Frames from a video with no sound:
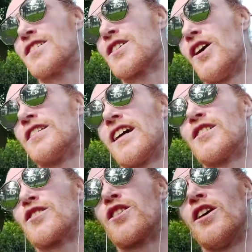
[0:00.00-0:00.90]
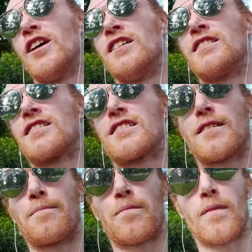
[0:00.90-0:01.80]
the court date is adjourned.
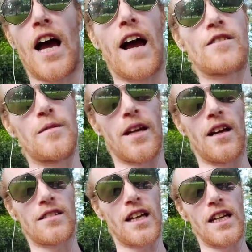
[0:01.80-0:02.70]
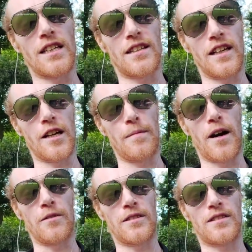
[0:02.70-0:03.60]
I have something else I need to think
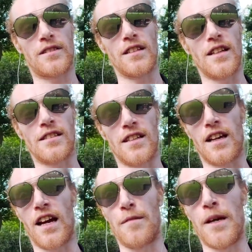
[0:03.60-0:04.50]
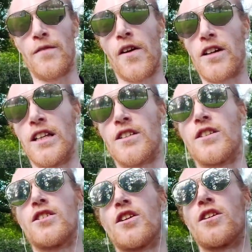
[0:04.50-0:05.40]
about. As I said, I made it very clear
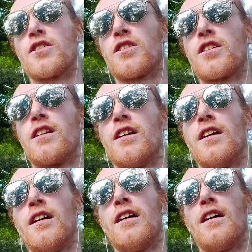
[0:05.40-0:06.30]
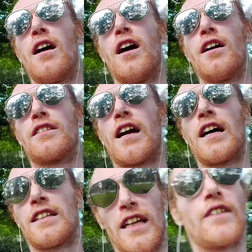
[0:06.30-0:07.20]
to the judge uh, that
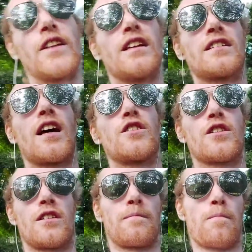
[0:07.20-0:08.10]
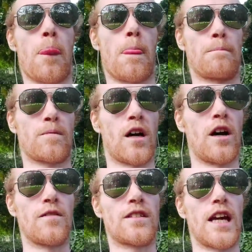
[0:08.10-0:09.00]
I did have the intention
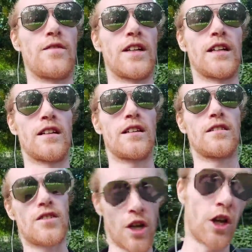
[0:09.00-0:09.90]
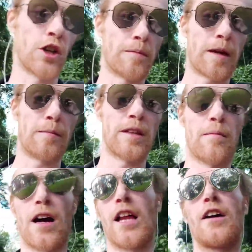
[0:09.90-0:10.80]
of saving certain other people in
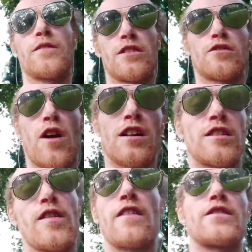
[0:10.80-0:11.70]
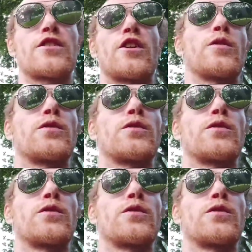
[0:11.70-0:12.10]
my life the stress of having to go